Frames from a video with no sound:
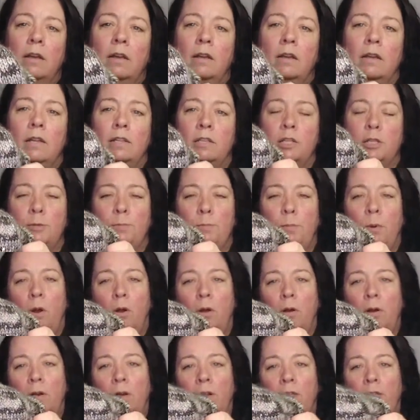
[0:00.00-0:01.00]
It's a
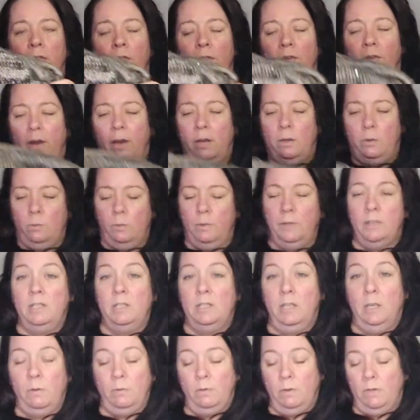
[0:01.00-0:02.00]
sparkly thread with
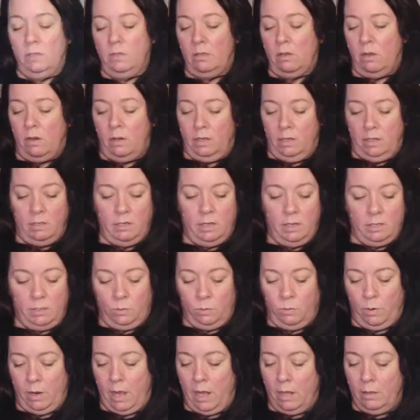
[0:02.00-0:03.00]
sequins on it as
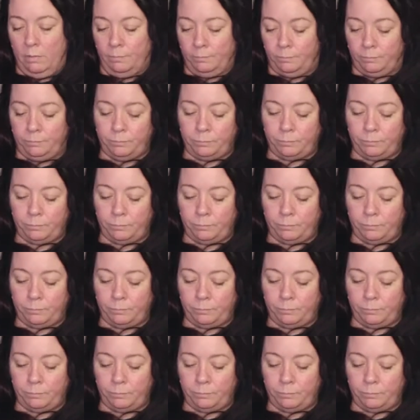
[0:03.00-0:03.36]
well.